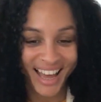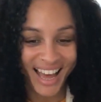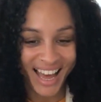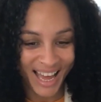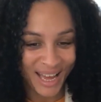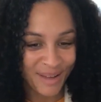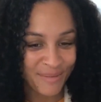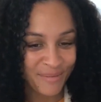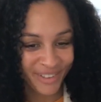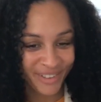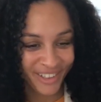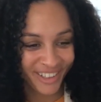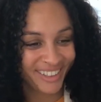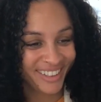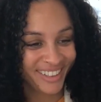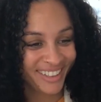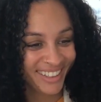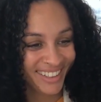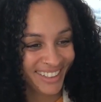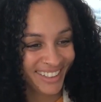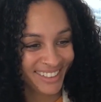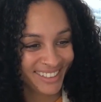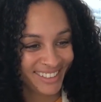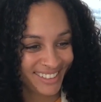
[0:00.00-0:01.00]
I'm going
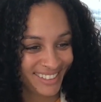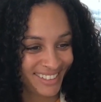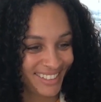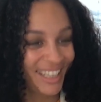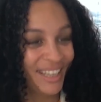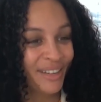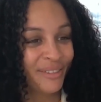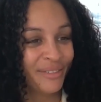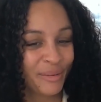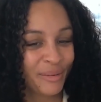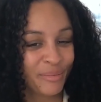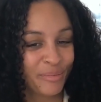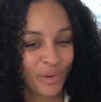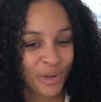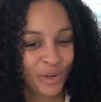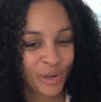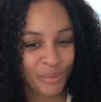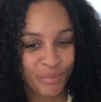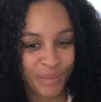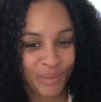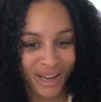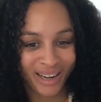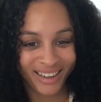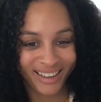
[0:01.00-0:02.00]
to save up more
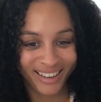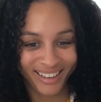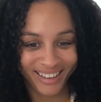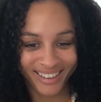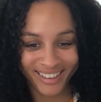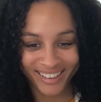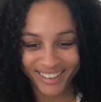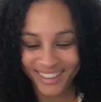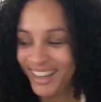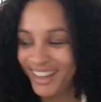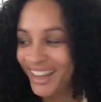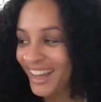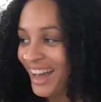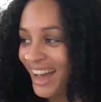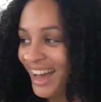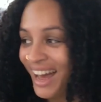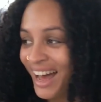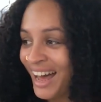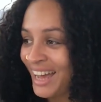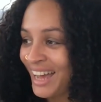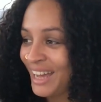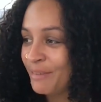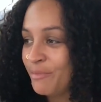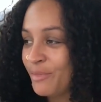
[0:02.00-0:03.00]
money.
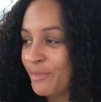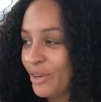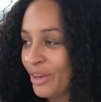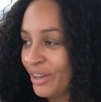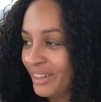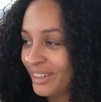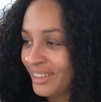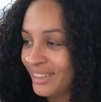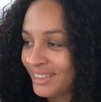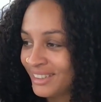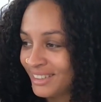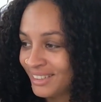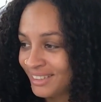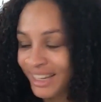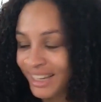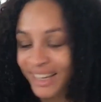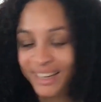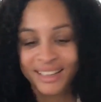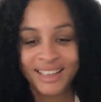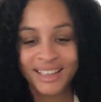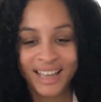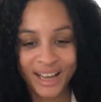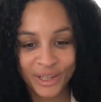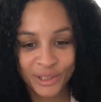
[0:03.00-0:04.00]
I'm going to
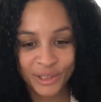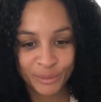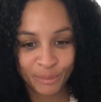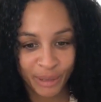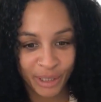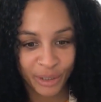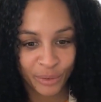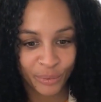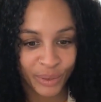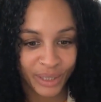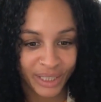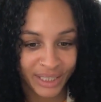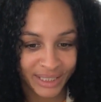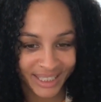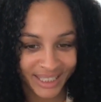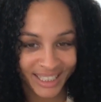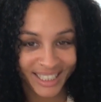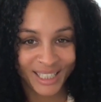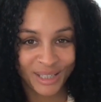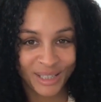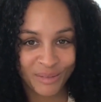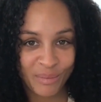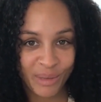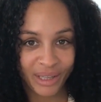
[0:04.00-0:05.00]
send out my
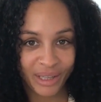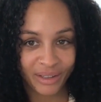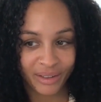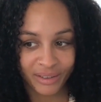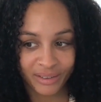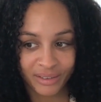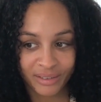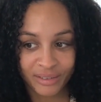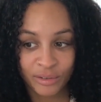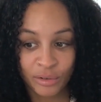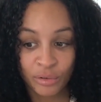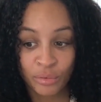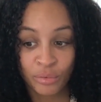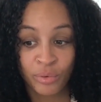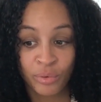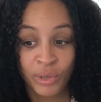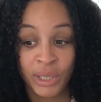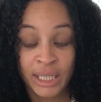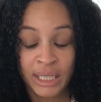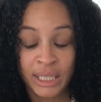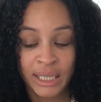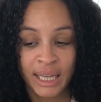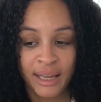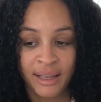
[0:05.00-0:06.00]
weekly emails, to
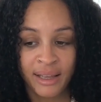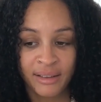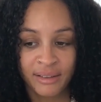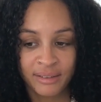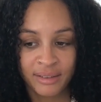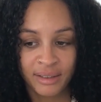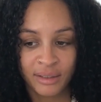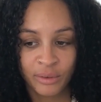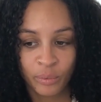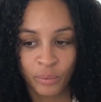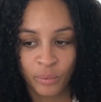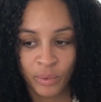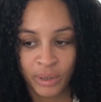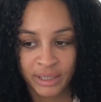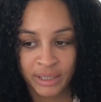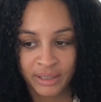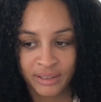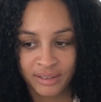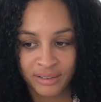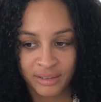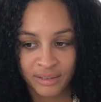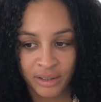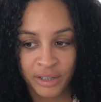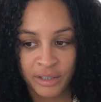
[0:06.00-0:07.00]
realize that when
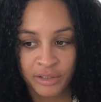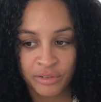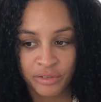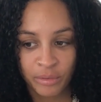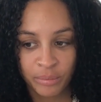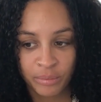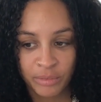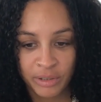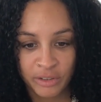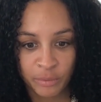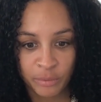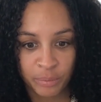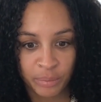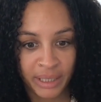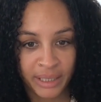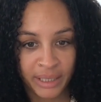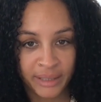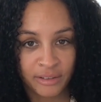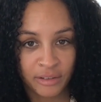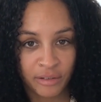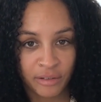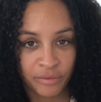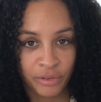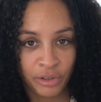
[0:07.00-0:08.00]
it starts from this
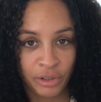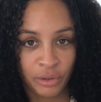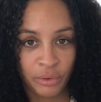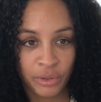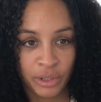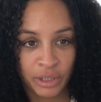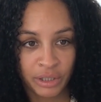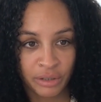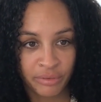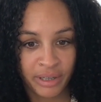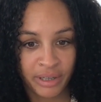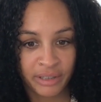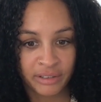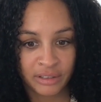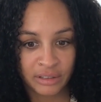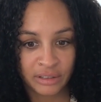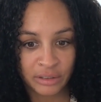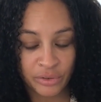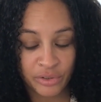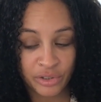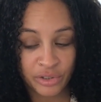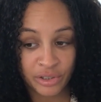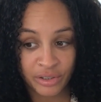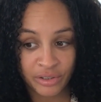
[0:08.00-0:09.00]
place of New Year
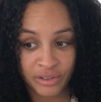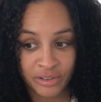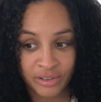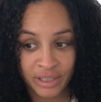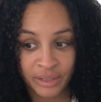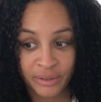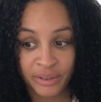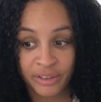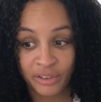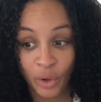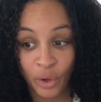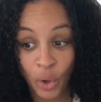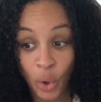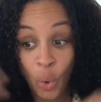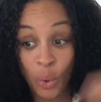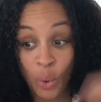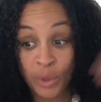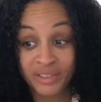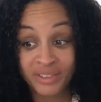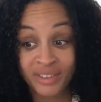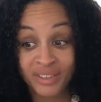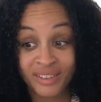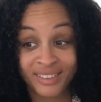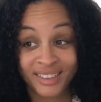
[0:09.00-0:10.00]
resolutions, there is
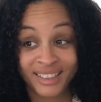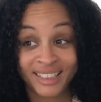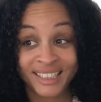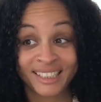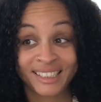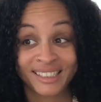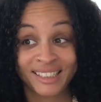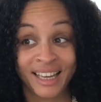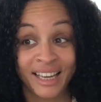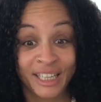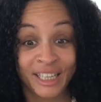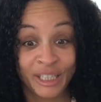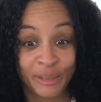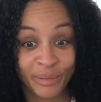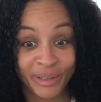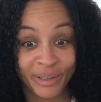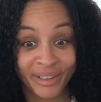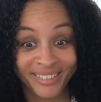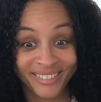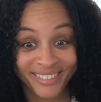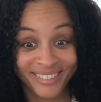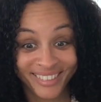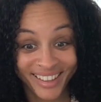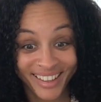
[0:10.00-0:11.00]
always this
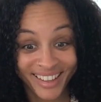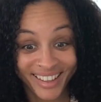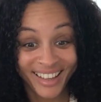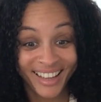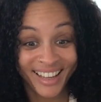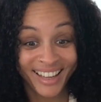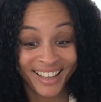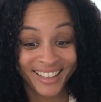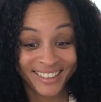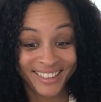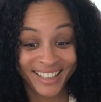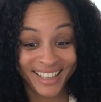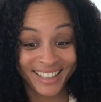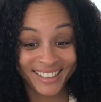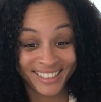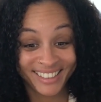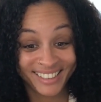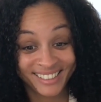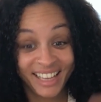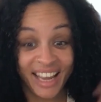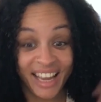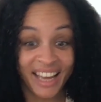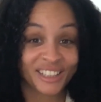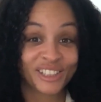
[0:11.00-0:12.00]
excitement that
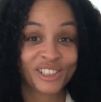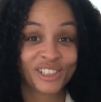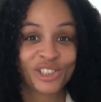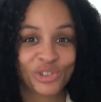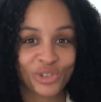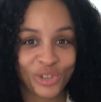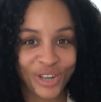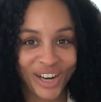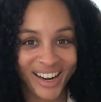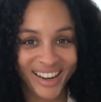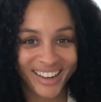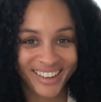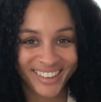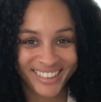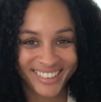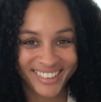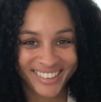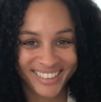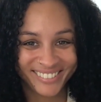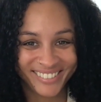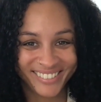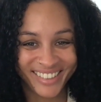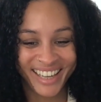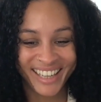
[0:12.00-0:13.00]
is extra,
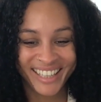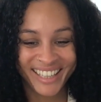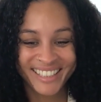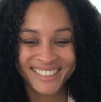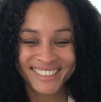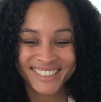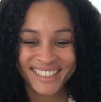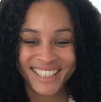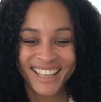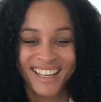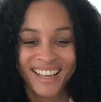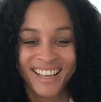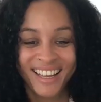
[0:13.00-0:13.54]
right?